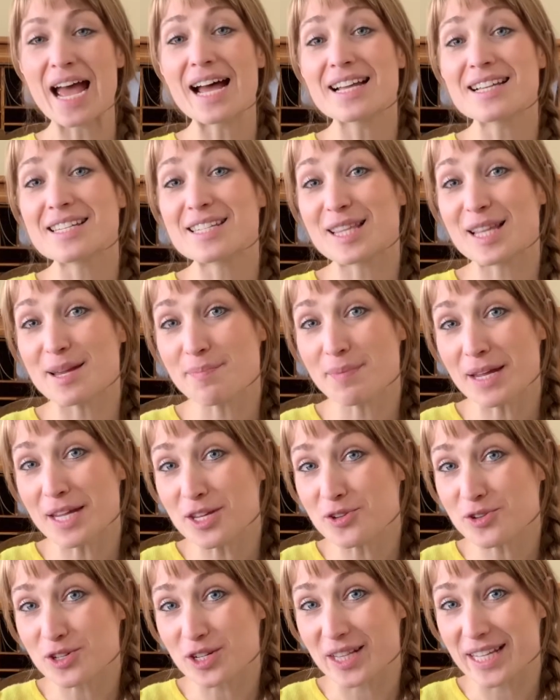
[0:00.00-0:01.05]
Sleeping
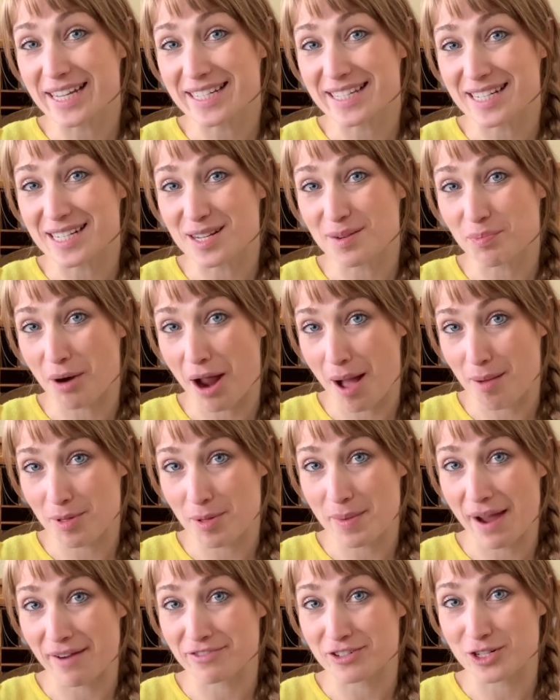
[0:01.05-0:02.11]
usually isn't a problem
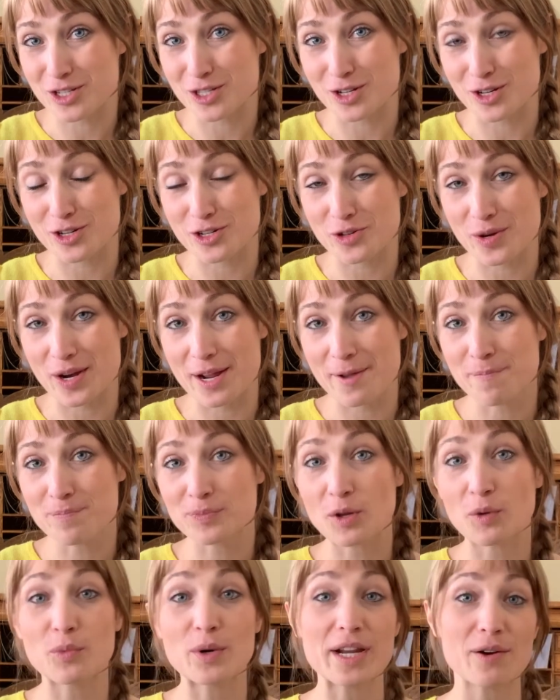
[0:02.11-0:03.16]
after surgery.
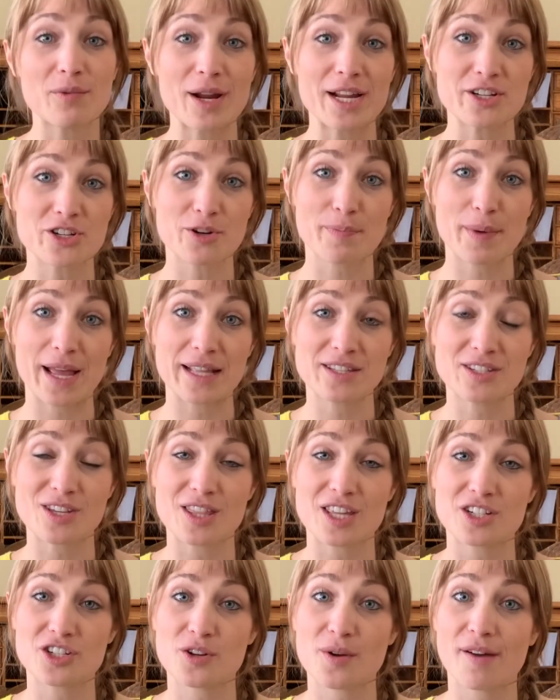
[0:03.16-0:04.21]
Rearrange your bed so
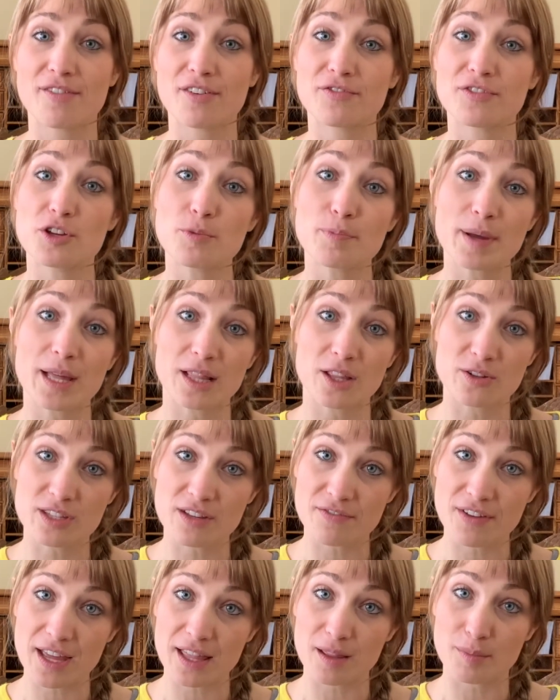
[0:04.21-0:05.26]
that you have a few pillows
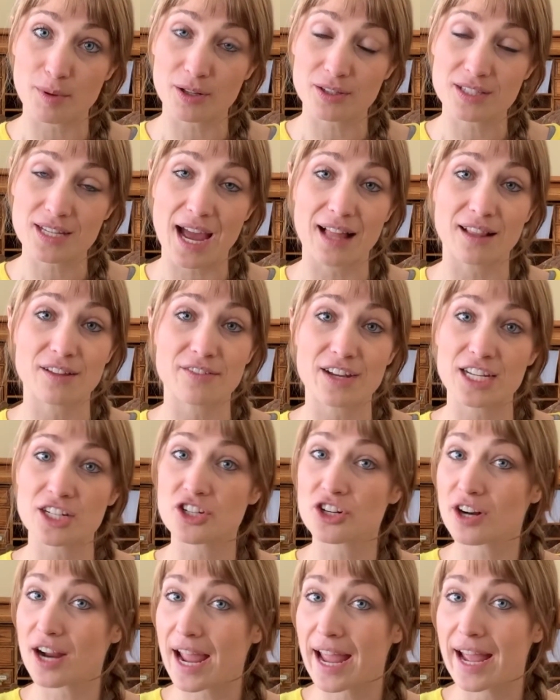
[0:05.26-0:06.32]
available to elevate
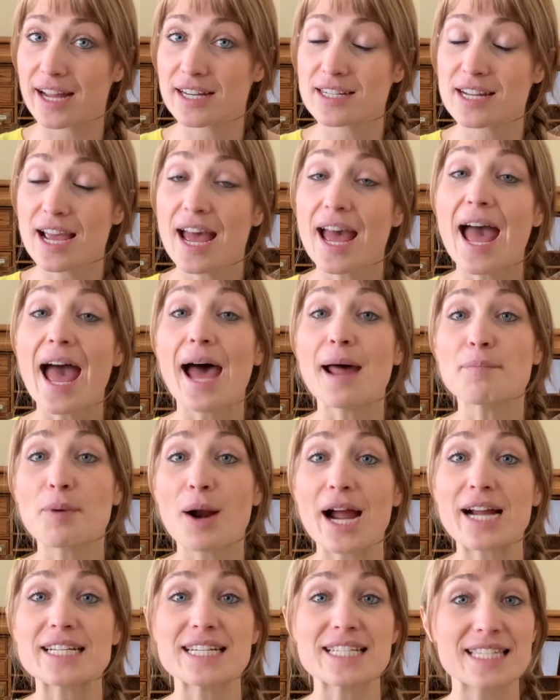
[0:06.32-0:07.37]
your hand, and
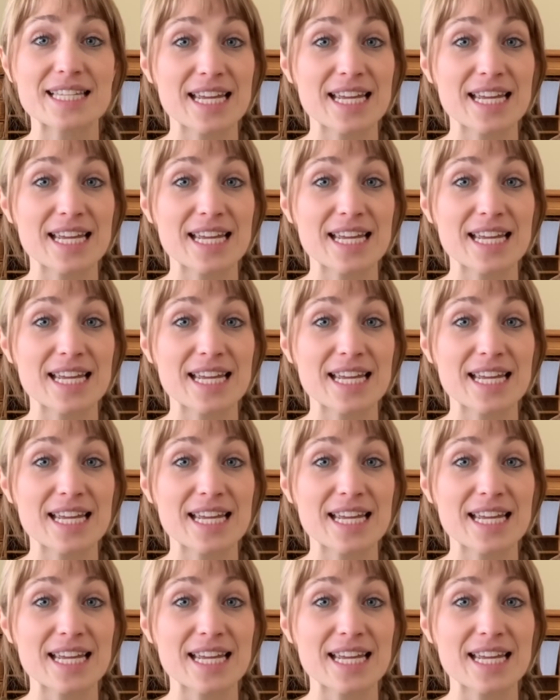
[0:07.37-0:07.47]
practice